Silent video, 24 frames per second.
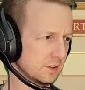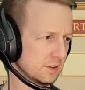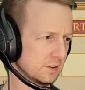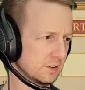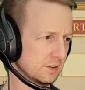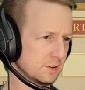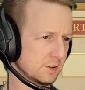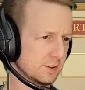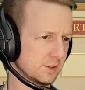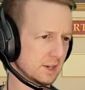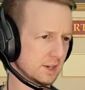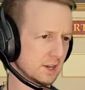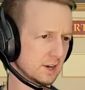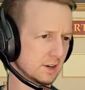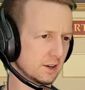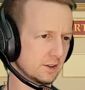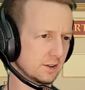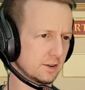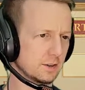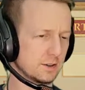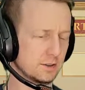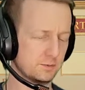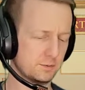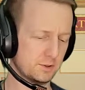But that'll
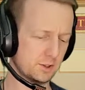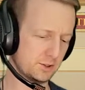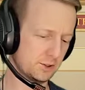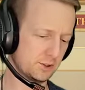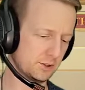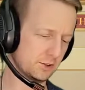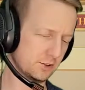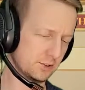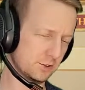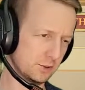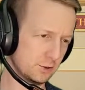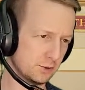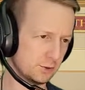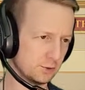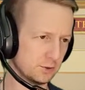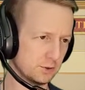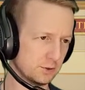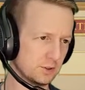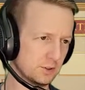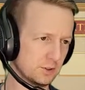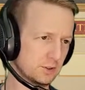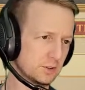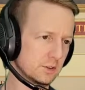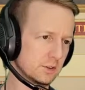do. Pretty sure he's neutral
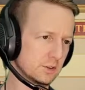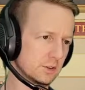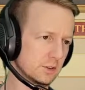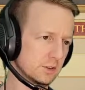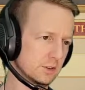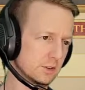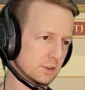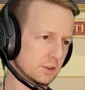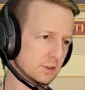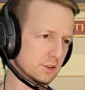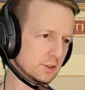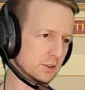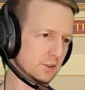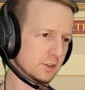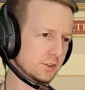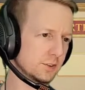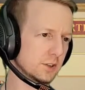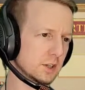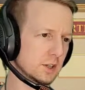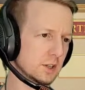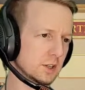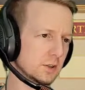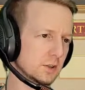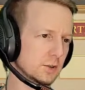good. So let's
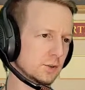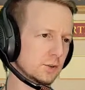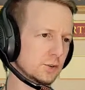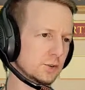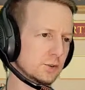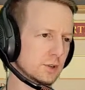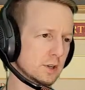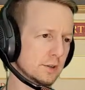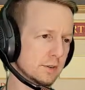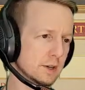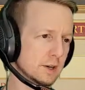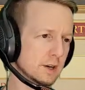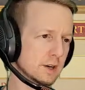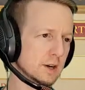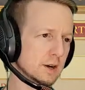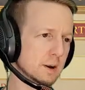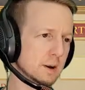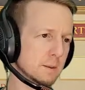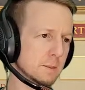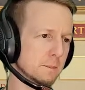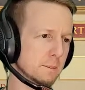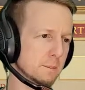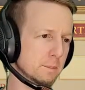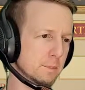go
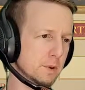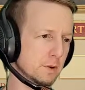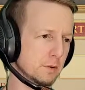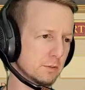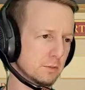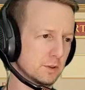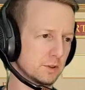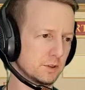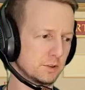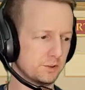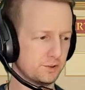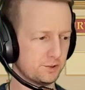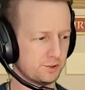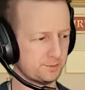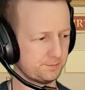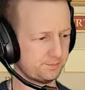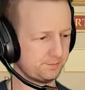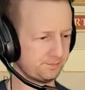Trevor Belmont.